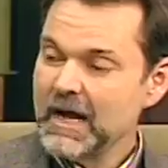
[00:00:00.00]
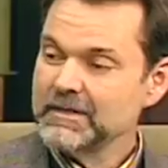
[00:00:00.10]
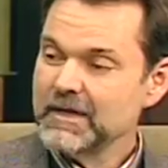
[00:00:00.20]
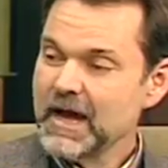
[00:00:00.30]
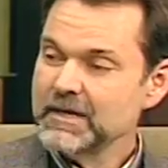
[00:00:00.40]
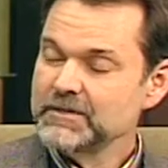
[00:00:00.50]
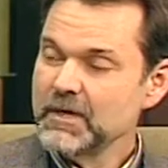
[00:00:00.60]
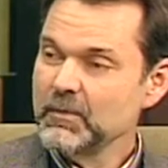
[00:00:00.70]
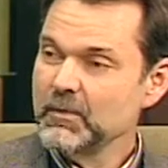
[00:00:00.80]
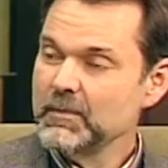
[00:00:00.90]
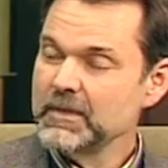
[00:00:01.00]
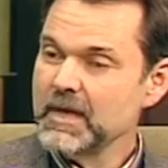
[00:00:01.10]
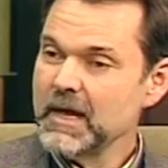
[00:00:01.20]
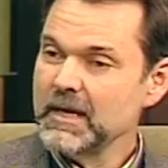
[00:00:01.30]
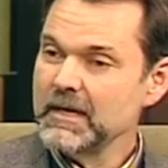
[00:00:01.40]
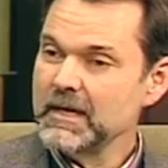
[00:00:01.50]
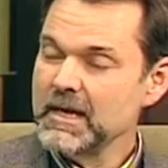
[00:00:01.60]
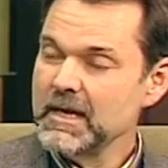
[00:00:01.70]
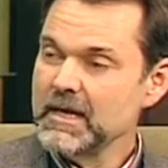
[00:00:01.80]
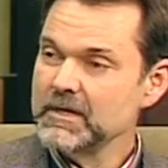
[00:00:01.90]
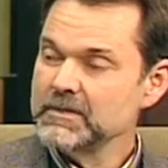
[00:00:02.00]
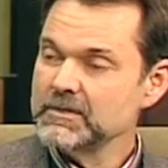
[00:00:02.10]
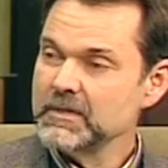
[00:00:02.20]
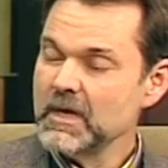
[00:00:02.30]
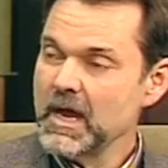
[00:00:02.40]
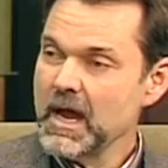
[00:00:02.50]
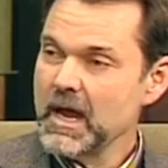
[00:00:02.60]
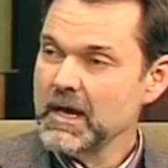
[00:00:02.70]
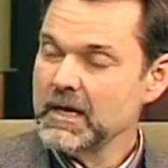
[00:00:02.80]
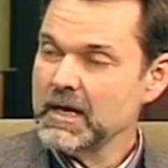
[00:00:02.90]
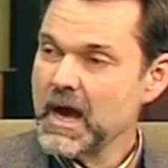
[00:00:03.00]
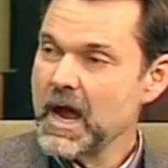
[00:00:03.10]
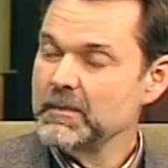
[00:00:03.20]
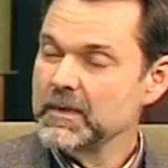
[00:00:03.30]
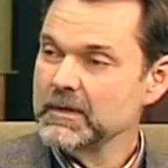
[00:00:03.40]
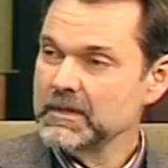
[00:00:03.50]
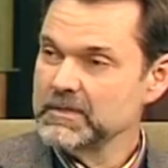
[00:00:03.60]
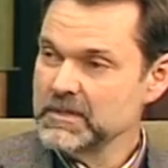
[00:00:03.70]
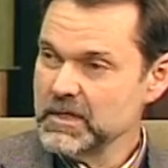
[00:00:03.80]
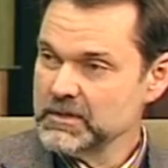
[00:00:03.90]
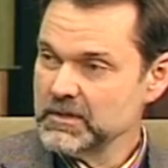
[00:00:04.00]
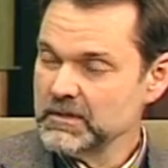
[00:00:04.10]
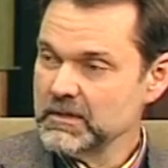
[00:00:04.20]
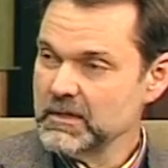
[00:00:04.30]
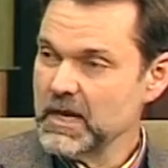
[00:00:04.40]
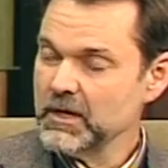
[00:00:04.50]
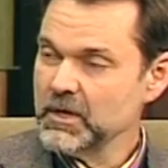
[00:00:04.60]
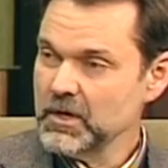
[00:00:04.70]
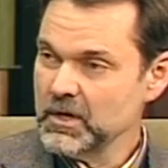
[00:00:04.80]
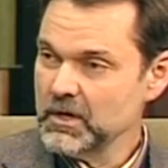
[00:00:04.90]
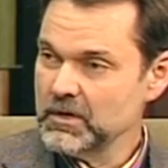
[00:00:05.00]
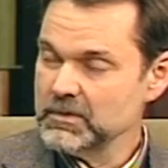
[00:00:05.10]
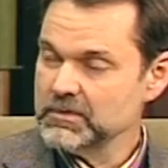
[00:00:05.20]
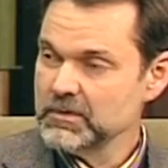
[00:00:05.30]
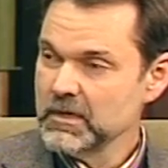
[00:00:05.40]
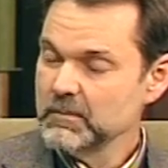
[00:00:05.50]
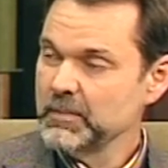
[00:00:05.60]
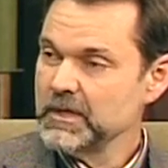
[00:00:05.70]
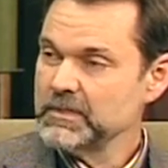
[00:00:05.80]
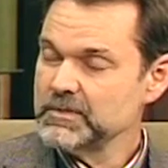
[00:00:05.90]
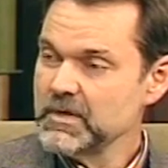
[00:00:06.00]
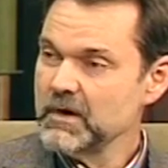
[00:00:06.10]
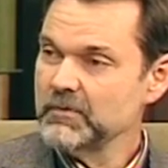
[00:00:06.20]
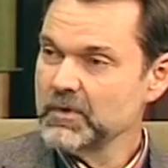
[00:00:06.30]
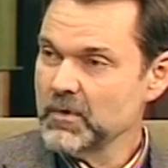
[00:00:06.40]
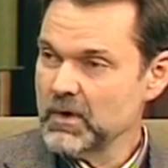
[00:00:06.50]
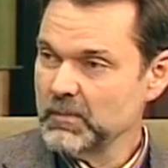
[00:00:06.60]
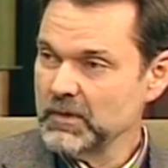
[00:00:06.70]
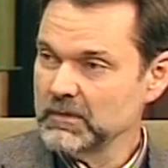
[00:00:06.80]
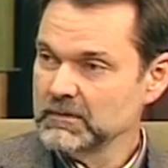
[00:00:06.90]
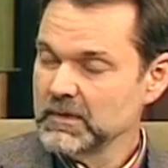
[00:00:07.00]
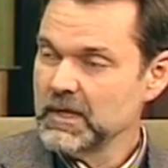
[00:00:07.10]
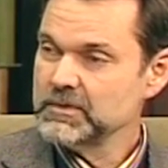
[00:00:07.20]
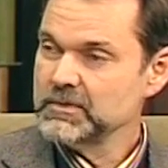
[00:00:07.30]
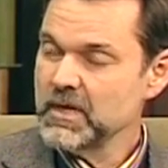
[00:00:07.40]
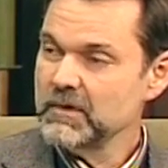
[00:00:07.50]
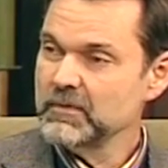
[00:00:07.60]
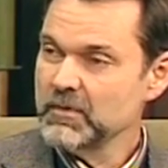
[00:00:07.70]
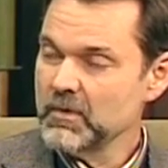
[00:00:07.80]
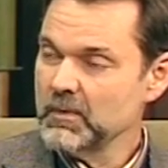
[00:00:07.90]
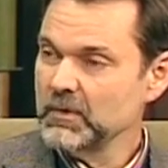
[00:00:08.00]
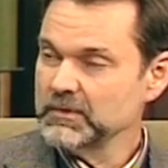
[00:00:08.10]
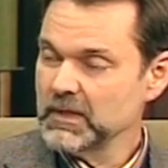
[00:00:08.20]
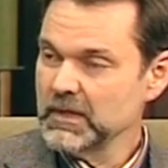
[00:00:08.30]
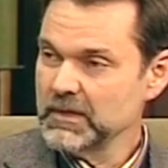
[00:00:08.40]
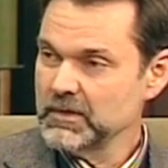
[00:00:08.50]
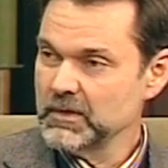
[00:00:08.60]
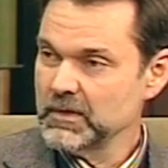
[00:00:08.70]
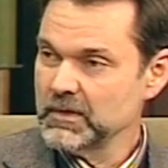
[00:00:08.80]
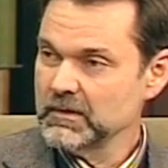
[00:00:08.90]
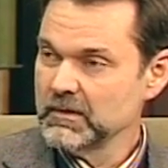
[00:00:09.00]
I, I tell women that it is a common condition that occurs, but it's never normal. It's never normal to leak urine.